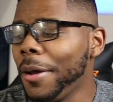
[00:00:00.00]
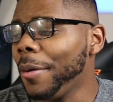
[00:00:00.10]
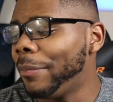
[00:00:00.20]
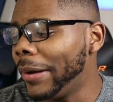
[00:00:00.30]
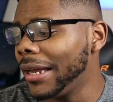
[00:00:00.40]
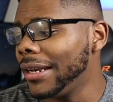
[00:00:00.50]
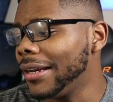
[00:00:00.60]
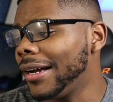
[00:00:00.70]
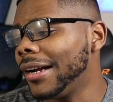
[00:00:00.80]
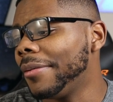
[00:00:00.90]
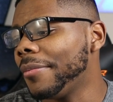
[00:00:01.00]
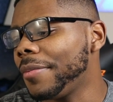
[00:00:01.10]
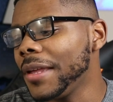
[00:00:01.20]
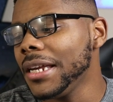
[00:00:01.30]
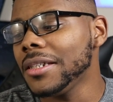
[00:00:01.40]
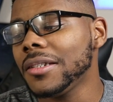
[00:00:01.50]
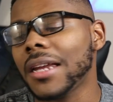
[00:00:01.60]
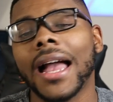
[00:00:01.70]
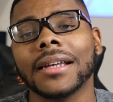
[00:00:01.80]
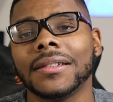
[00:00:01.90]
But
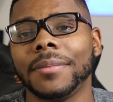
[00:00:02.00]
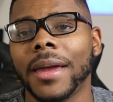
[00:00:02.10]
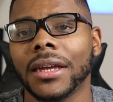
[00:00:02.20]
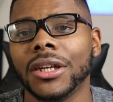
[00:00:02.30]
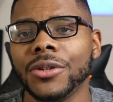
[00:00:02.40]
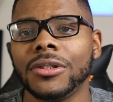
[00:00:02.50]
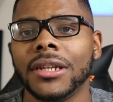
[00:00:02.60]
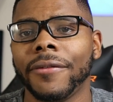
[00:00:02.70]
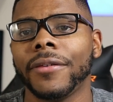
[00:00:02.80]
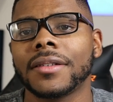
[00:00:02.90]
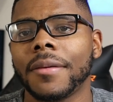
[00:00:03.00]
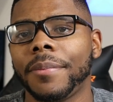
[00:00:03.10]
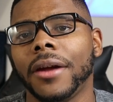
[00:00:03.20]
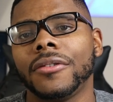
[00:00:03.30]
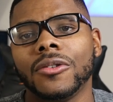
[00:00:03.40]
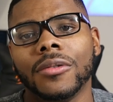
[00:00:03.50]
these actually make a huge difference compared